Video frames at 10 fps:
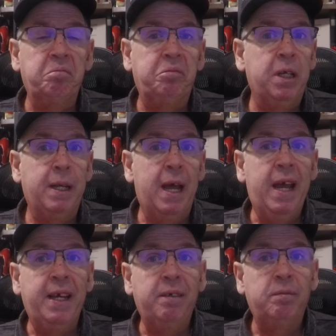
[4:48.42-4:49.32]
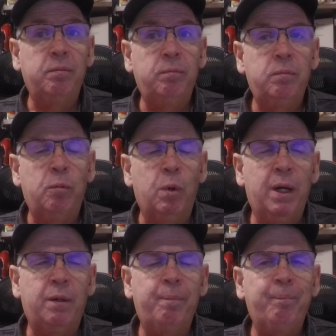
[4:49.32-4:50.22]
today?
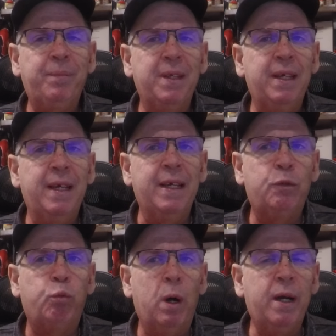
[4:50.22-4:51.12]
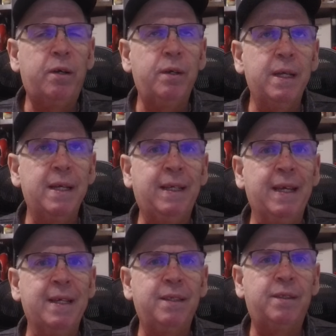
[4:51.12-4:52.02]
Well, his record
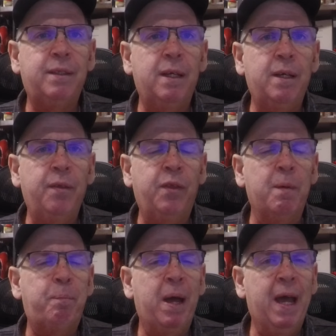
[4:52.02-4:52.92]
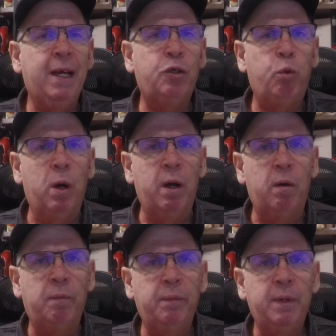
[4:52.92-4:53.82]
against the Pac
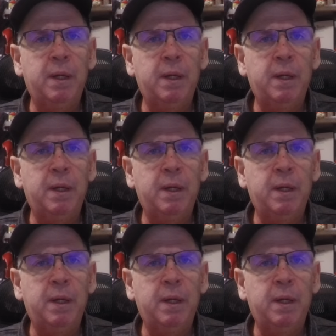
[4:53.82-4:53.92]
12,